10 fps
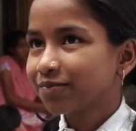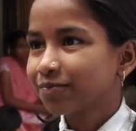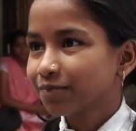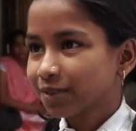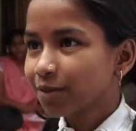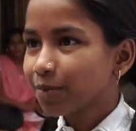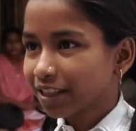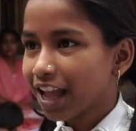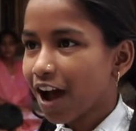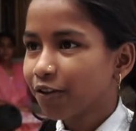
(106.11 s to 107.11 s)
After
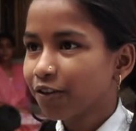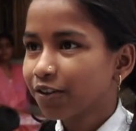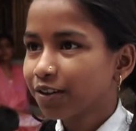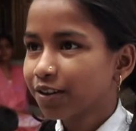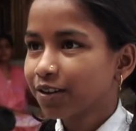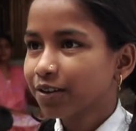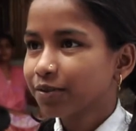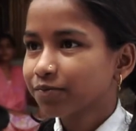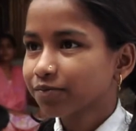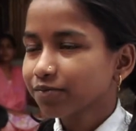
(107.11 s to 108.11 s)
coming to Bridge of
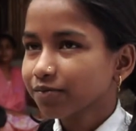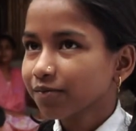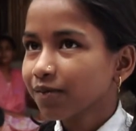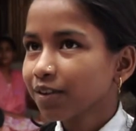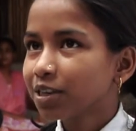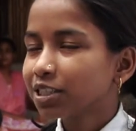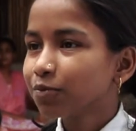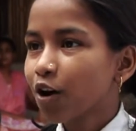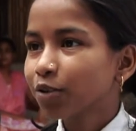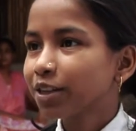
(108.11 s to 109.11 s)
Hope, they
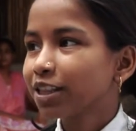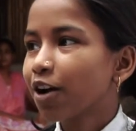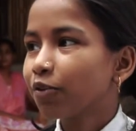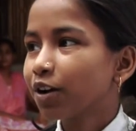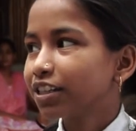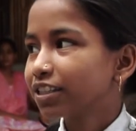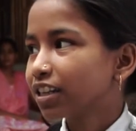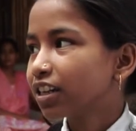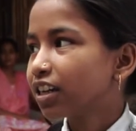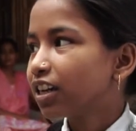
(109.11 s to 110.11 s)
provided dresses and